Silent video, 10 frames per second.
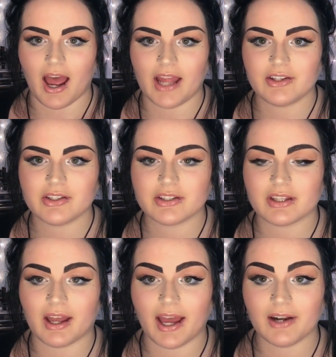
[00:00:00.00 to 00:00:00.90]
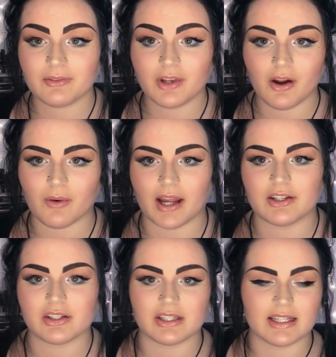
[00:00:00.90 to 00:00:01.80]
I just, I don't know. I
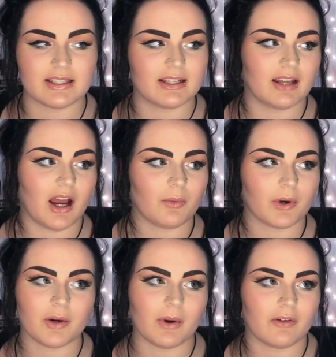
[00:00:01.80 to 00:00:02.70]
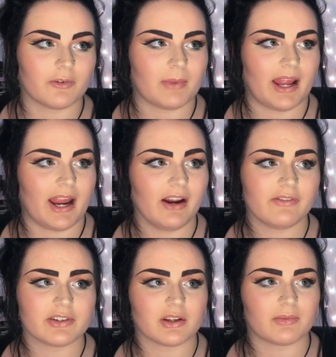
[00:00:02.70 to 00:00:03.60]
just, it did not work well for my hair
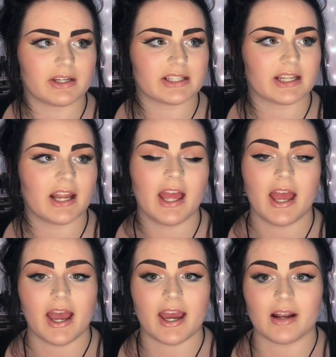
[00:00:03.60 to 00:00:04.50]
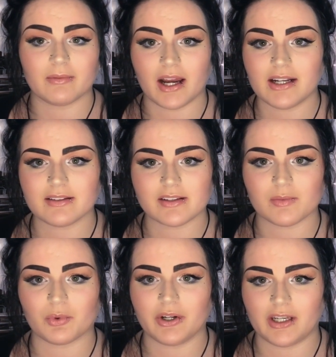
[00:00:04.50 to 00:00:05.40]
for some reason. And I'm kind of
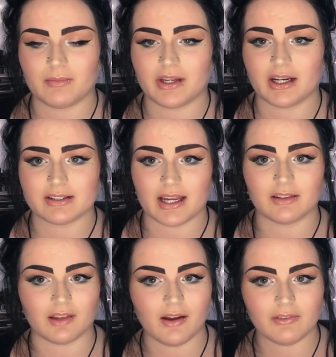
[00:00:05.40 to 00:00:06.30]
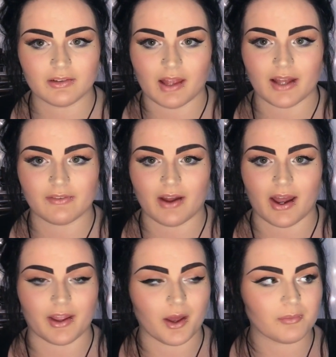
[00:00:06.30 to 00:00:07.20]
disappointed because I love a lot of
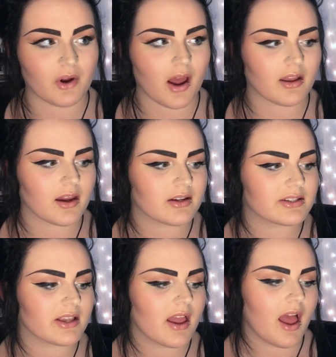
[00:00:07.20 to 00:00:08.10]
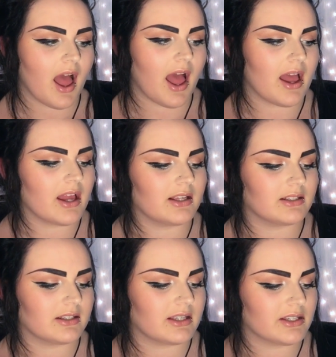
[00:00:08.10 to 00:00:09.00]
Ion products
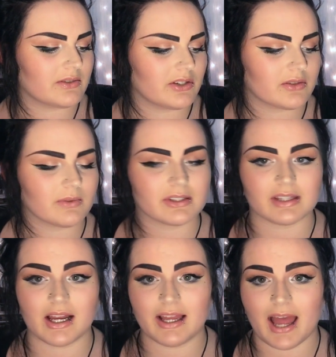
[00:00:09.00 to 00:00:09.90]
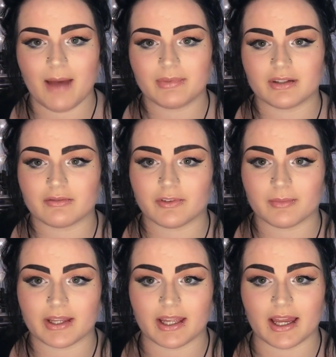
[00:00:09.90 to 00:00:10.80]
and this just was not happening for
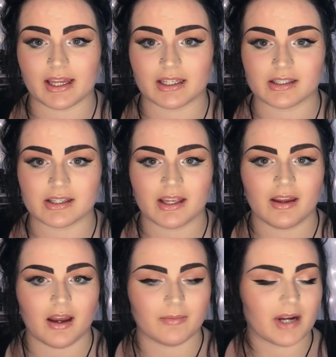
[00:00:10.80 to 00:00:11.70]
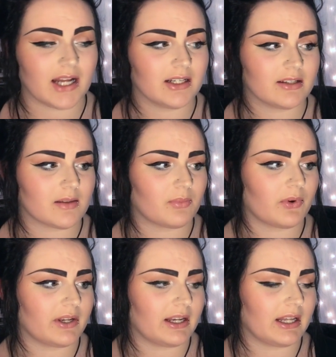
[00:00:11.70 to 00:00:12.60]
me. And I'm kind of
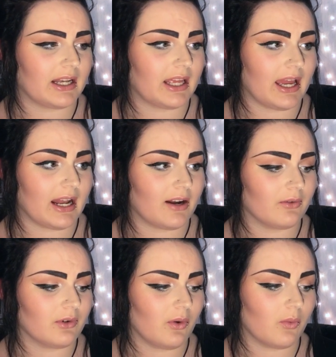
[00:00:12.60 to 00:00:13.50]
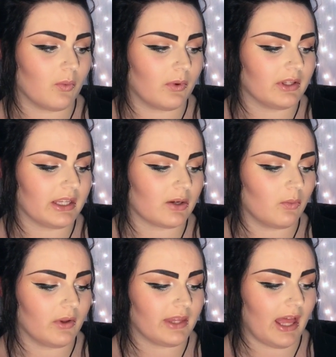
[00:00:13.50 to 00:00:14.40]
disappointed in it. And I don't know what, like,
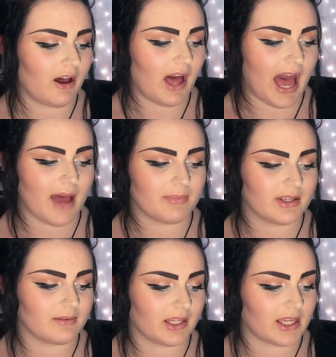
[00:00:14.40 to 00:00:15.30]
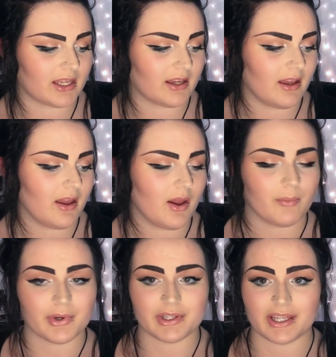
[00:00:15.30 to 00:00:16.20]
what the hell happened. Like,
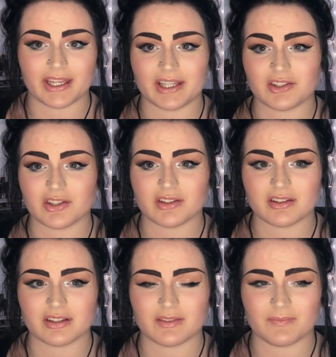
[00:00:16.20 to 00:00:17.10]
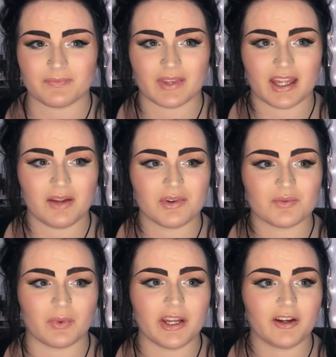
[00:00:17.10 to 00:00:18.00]
but like, it just, it
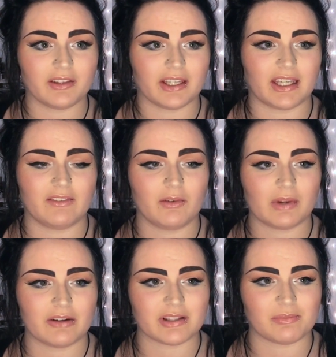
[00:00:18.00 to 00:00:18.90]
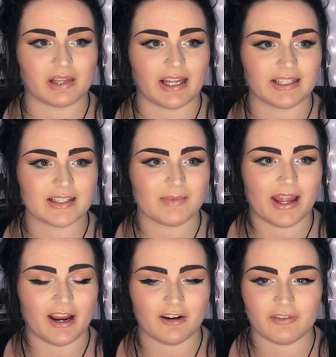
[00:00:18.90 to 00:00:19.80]
was weird like even when I was applying it to my
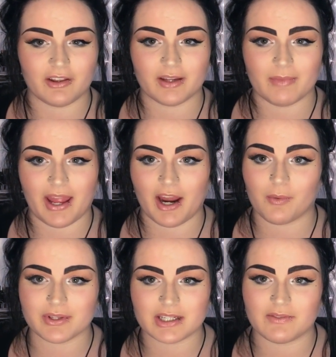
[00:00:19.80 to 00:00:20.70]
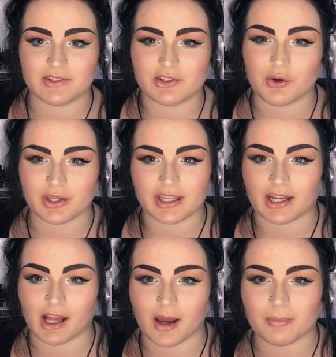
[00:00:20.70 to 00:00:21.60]
hair it felt like my hair wasn't even soaking
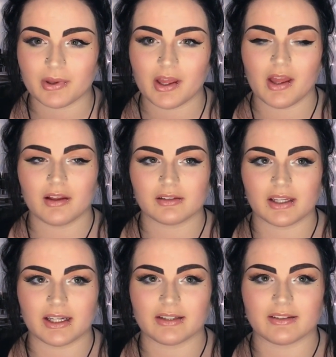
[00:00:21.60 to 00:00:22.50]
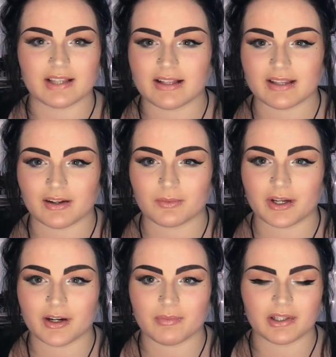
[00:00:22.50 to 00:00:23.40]
it up like does that sound
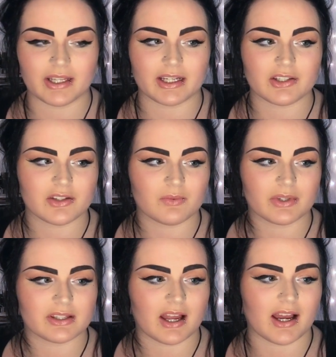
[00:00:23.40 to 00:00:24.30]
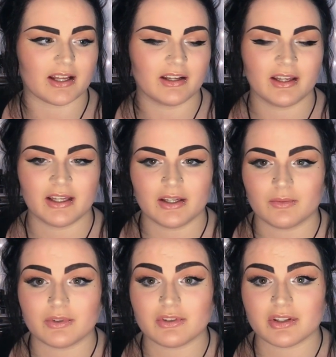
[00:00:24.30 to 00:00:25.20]
weird but like it just was not
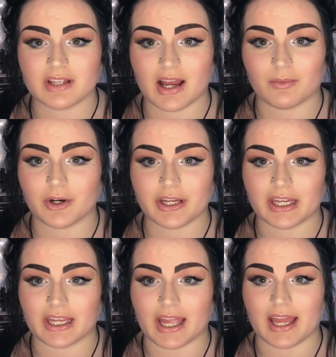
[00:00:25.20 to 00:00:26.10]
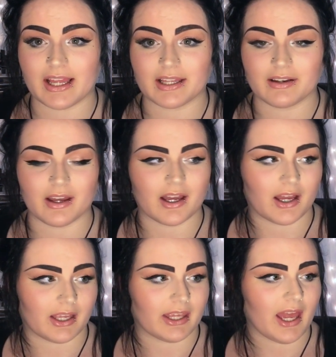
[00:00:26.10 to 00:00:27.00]
was just not working and
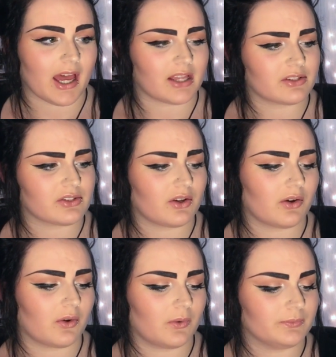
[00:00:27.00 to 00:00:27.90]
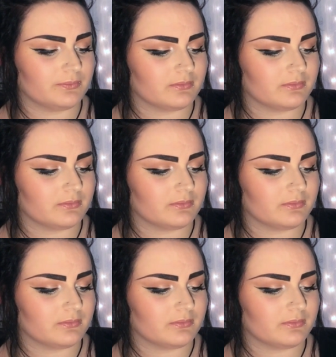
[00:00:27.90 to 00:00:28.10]
uh yeah so